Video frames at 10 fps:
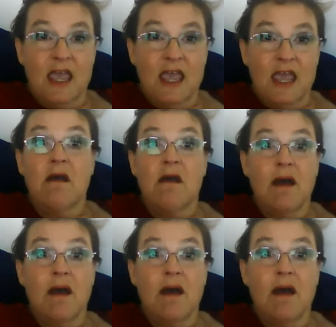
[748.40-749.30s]

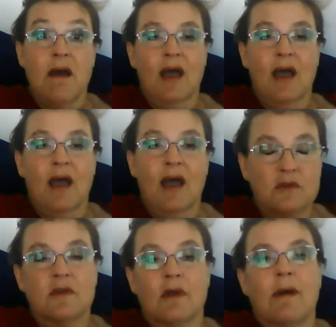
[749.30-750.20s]
stop. I won't
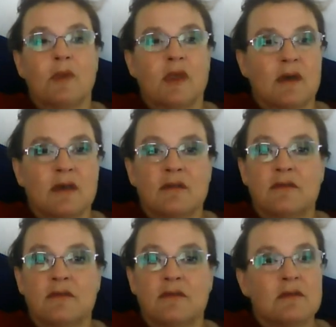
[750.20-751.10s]
stop
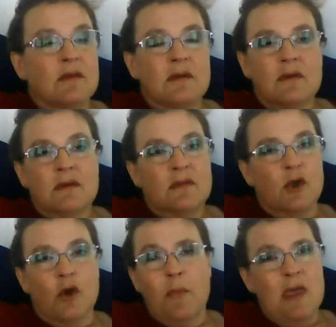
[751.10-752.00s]
because
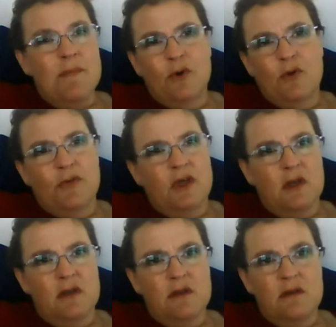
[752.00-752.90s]
there are people that
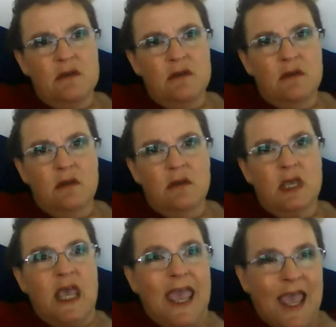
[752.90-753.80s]

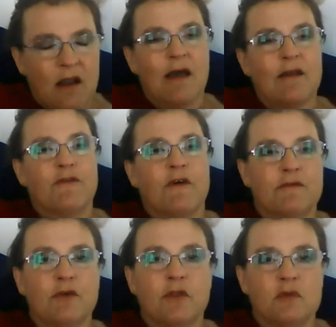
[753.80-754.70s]
cannot
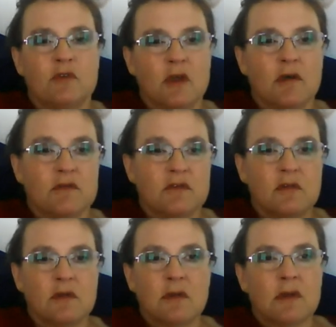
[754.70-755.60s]
fight for
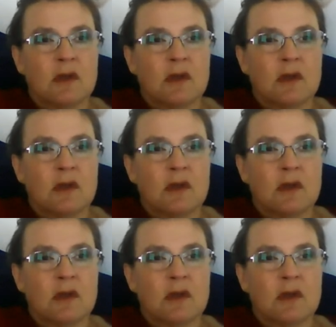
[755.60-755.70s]
themselves.